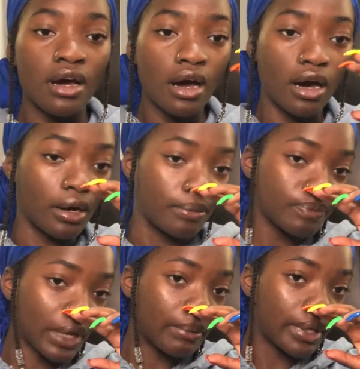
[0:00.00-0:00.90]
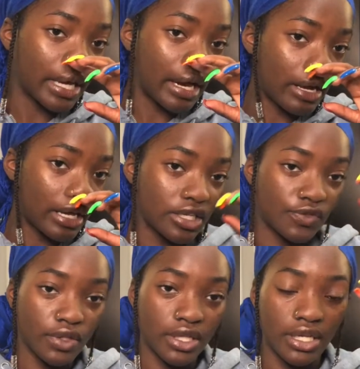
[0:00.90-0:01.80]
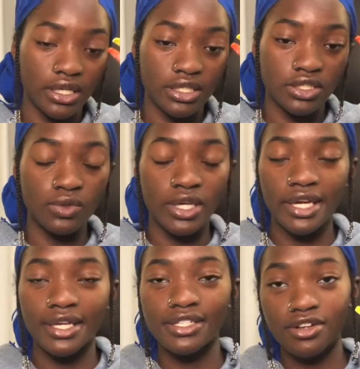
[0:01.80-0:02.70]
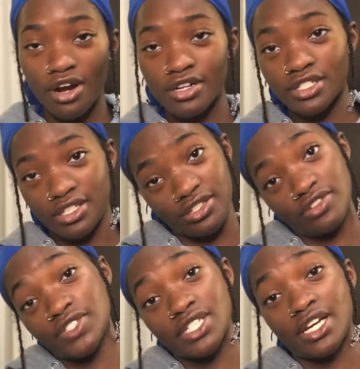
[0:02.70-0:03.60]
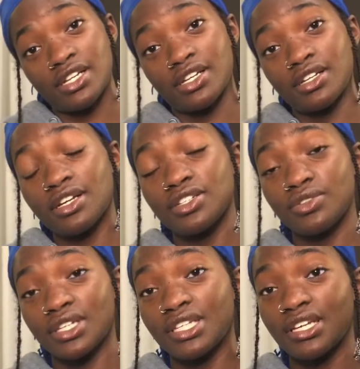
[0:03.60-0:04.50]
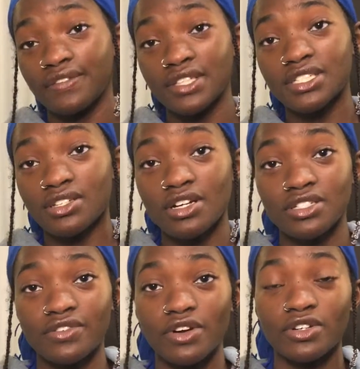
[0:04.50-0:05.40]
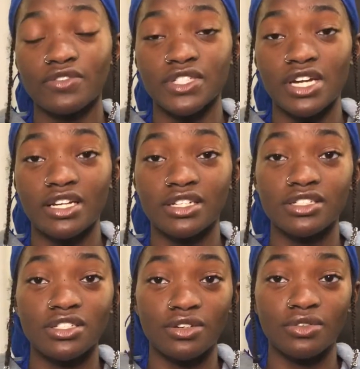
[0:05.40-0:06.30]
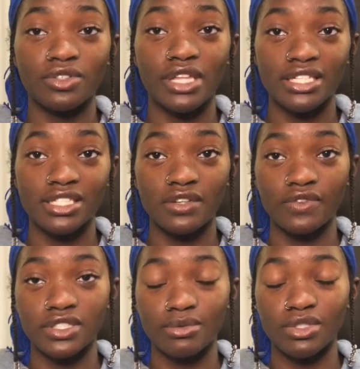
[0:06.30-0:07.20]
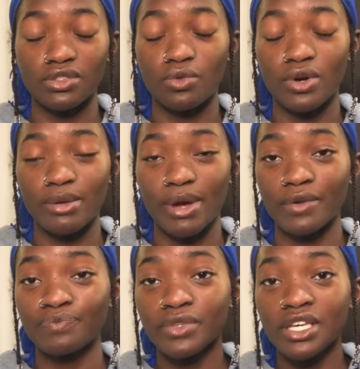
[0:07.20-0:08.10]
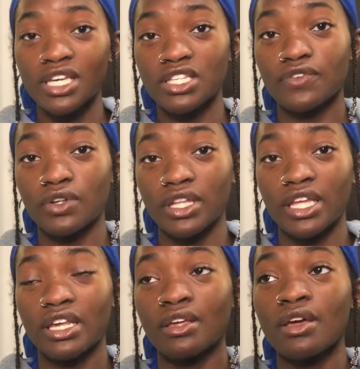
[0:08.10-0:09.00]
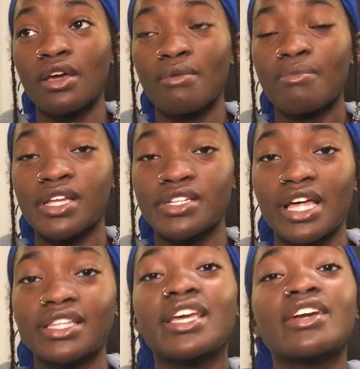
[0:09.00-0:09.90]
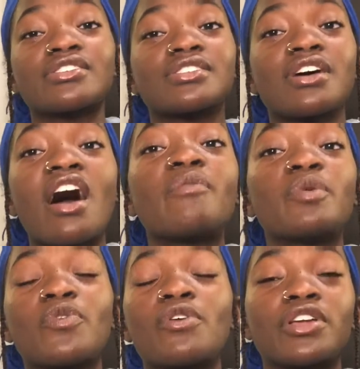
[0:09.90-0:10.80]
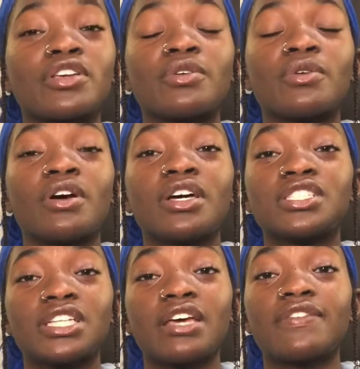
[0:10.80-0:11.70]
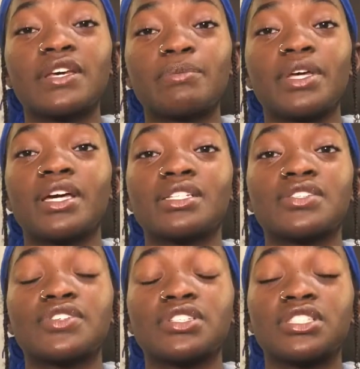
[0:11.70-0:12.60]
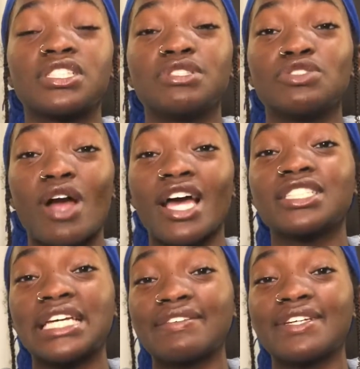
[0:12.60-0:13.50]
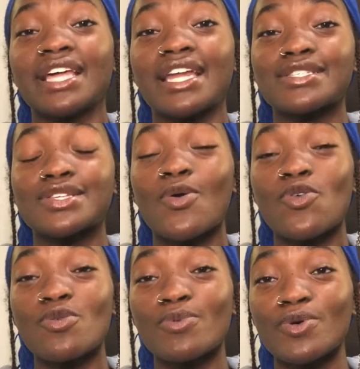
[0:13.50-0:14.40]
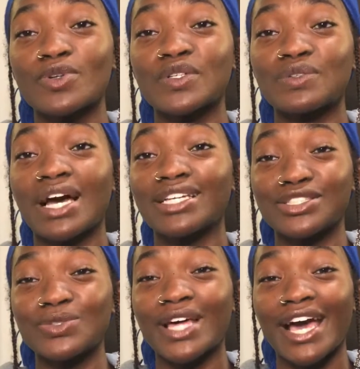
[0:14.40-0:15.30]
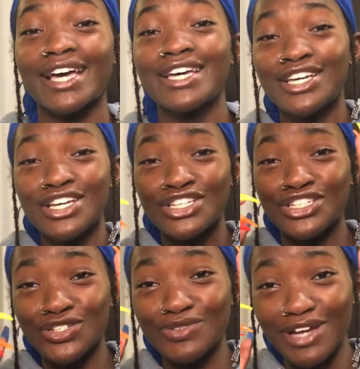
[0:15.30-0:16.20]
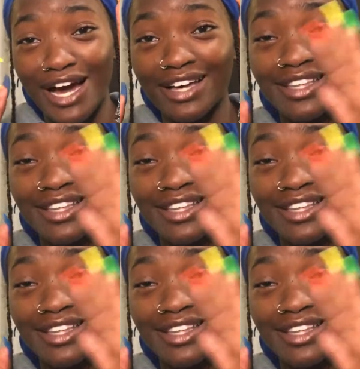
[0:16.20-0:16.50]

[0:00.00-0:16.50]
But yeah, exfoliating, because you can get scars in your vagina. You can definitely get scars on your vagina, so that's definitely something to worry about. Exfoliating. Make sure that the hair is soft before you shave it, because if you're dry shaving, that is horrible. Do not do that. Do not.